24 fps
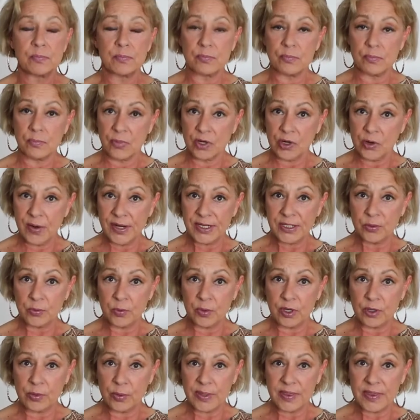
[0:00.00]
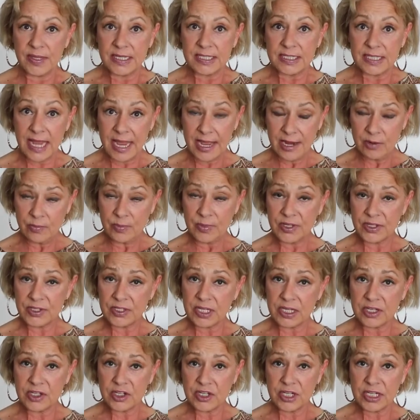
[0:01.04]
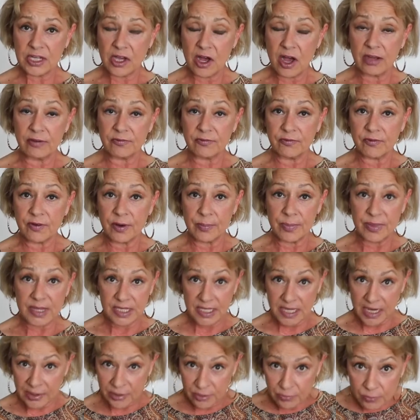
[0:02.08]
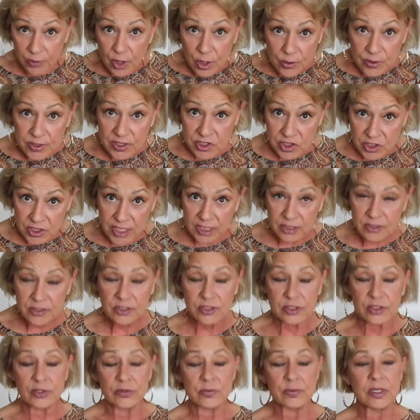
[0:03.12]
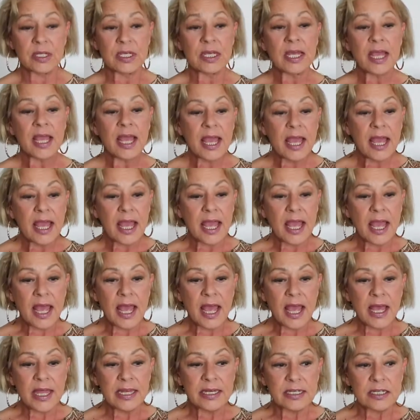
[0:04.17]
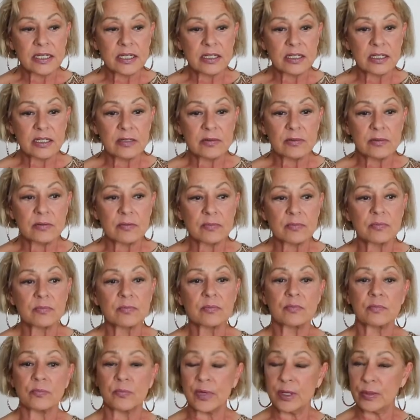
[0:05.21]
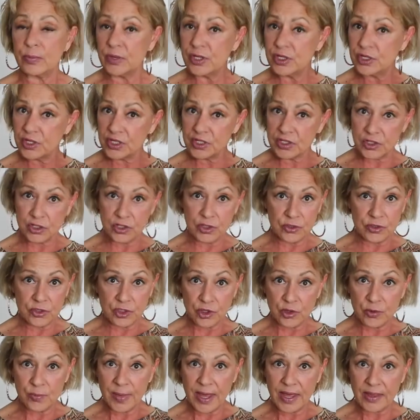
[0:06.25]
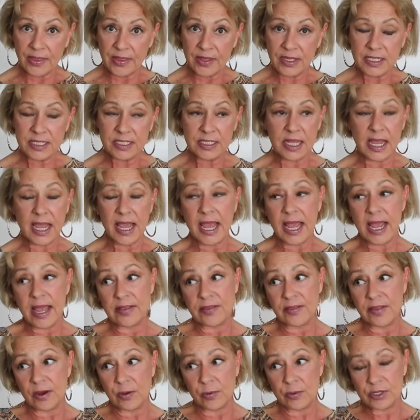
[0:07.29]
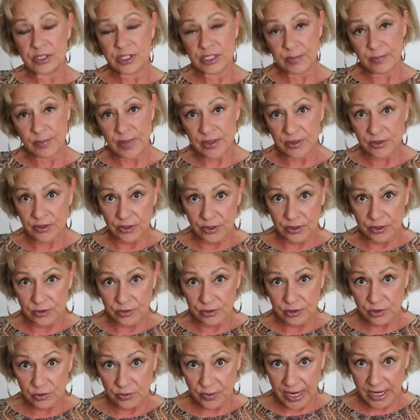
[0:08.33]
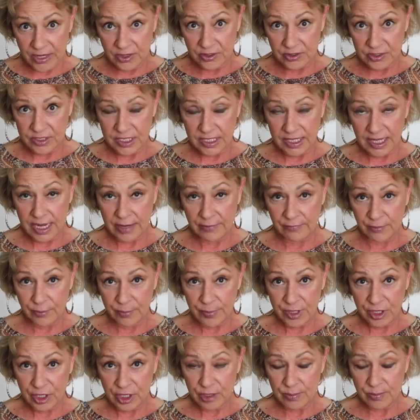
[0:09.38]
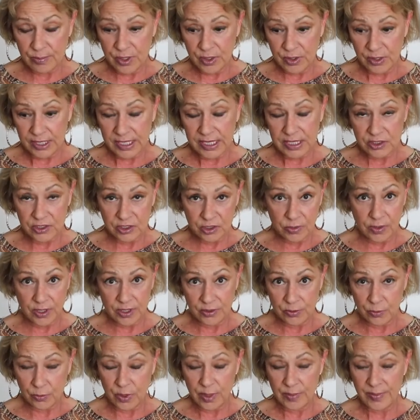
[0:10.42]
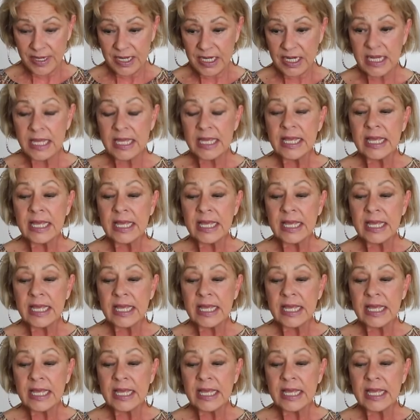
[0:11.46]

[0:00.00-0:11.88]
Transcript: were going to work with these animals that she got from the death row, the shelter. And we would just use her methods, and there were some other trainers that came from the community, 2 other women,